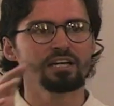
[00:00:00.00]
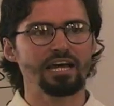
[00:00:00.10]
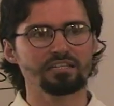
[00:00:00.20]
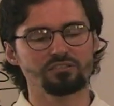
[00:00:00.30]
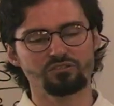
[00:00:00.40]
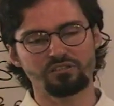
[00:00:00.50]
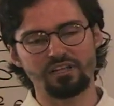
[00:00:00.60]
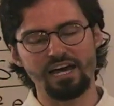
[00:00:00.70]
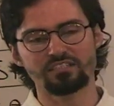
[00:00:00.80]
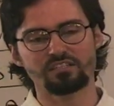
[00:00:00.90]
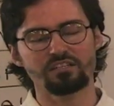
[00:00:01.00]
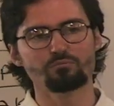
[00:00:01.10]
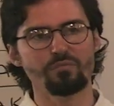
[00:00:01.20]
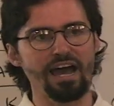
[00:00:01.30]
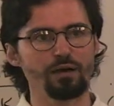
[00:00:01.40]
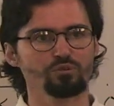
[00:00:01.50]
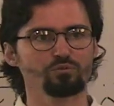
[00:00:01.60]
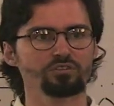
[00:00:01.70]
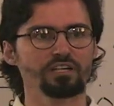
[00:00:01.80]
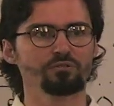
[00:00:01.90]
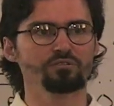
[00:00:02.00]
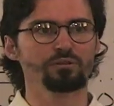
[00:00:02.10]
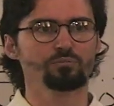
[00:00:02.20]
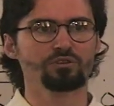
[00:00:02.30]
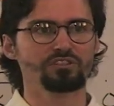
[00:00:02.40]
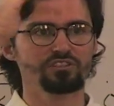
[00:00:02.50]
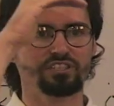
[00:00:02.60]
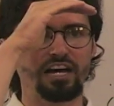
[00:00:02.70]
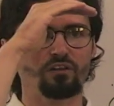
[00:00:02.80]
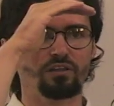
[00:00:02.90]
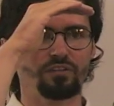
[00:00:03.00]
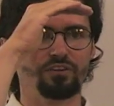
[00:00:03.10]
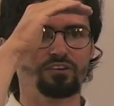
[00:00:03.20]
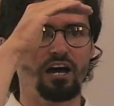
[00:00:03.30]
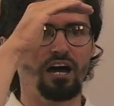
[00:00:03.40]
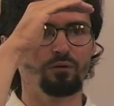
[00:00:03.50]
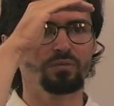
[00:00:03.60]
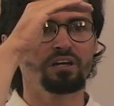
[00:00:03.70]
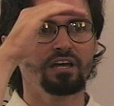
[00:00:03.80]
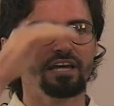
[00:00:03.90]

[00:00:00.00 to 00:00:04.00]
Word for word: And classically, maps were generally put the south on the top.